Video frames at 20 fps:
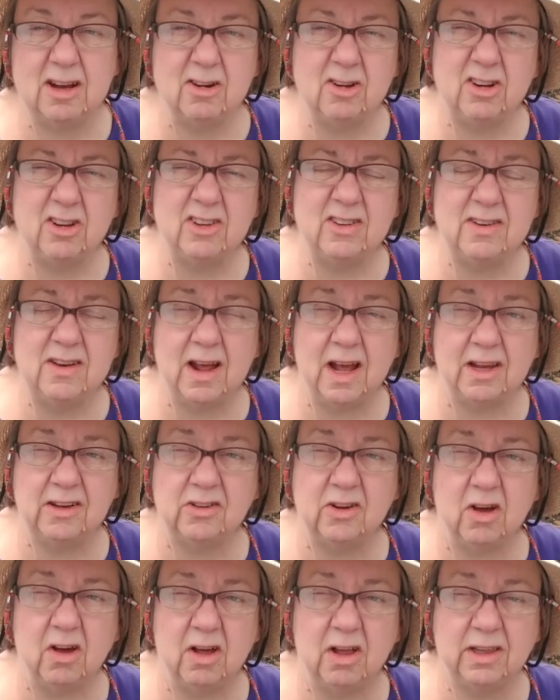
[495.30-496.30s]
They're just
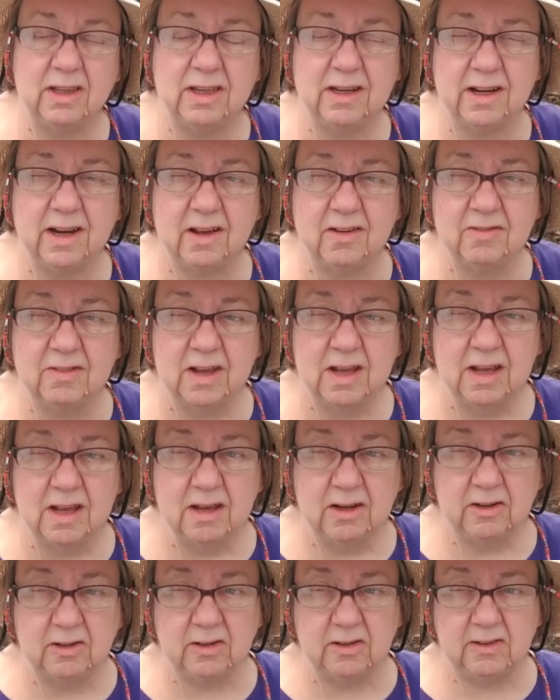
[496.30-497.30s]
not tall enough
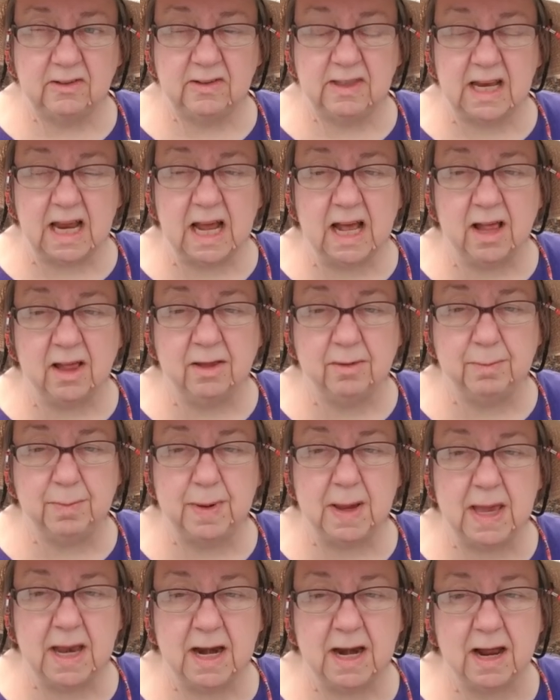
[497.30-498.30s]
to sell,
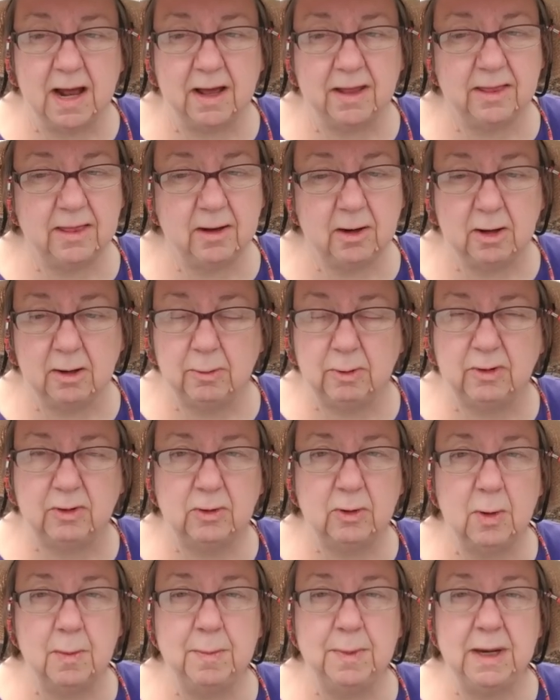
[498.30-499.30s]
but there are
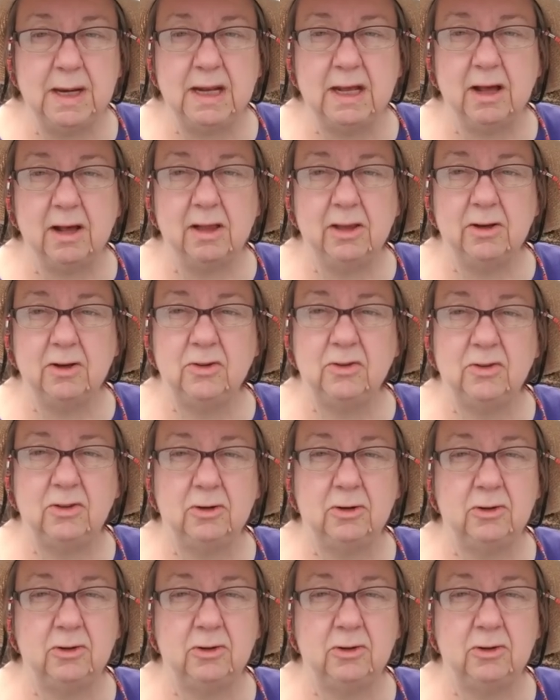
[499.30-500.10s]
so many colors.